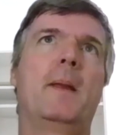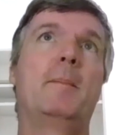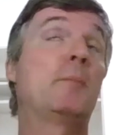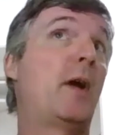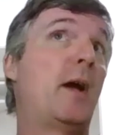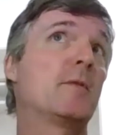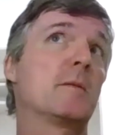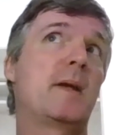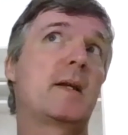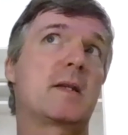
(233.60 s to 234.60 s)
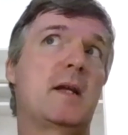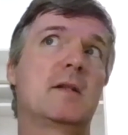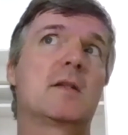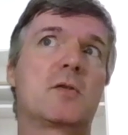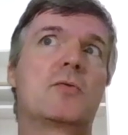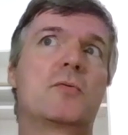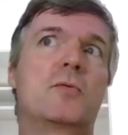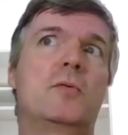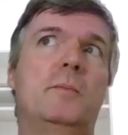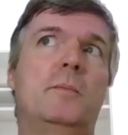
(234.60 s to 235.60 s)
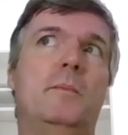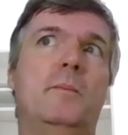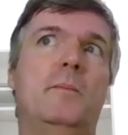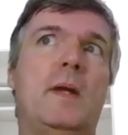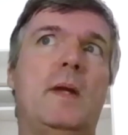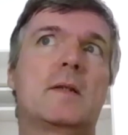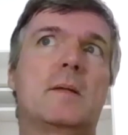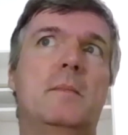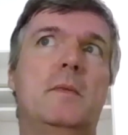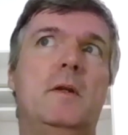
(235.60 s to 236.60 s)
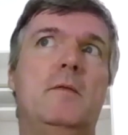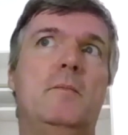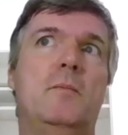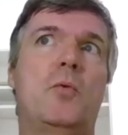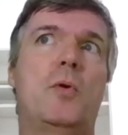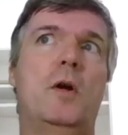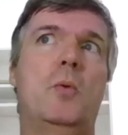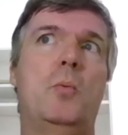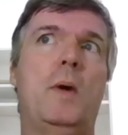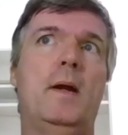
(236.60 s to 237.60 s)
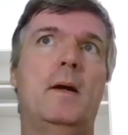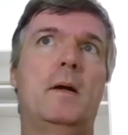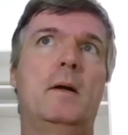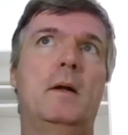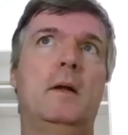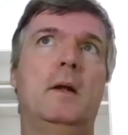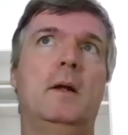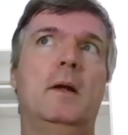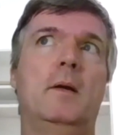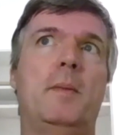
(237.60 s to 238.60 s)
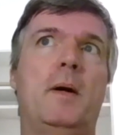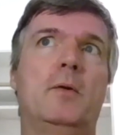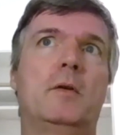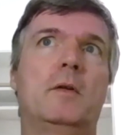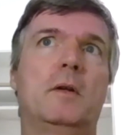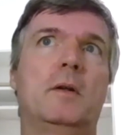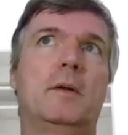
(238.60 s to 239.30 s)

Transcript: But perhaps it makes sense to make them even more aware about